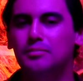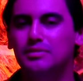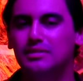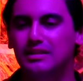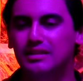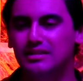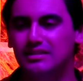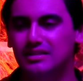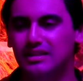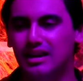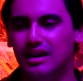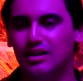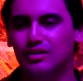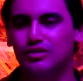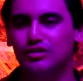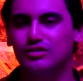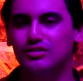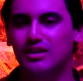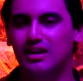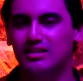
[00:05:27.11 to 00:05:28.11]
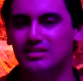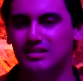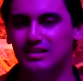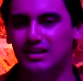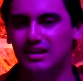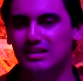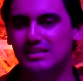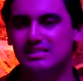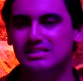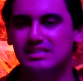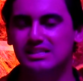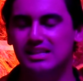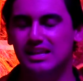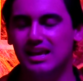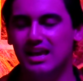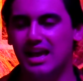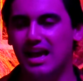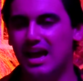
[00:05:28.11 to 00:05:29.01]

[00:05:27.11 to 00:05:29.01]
these characters as innocent